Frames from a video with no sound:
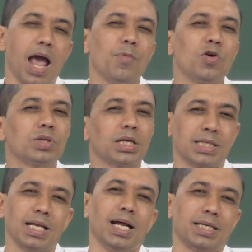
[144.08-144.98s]
among the
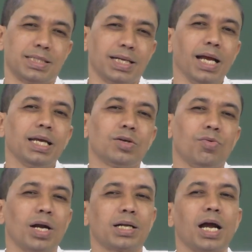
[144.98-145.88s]
sellers, right?
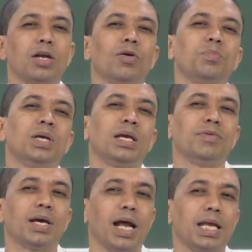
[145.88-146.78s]
What kind of
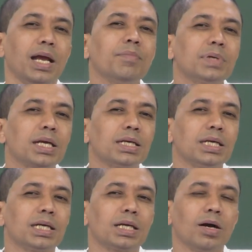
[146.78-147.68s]
behavior I am
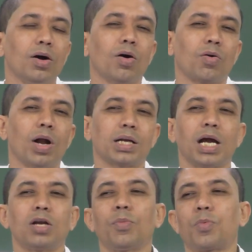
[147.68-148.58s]
taking or what
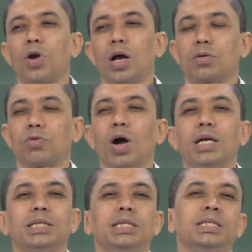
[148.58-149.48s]
kind of product
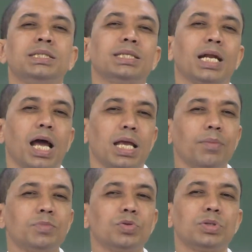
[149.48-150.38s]
quantity decision I
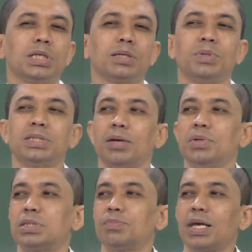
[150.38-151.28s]
am choosing
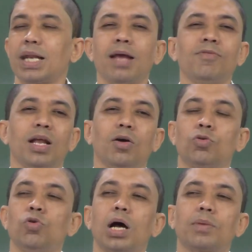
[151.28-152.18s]
vis-a-vis -vis my rival or
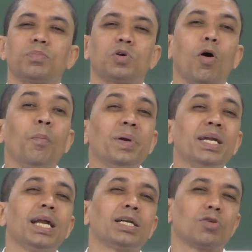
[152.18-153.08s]
who are
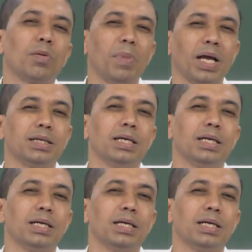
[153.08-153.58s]
competitors of my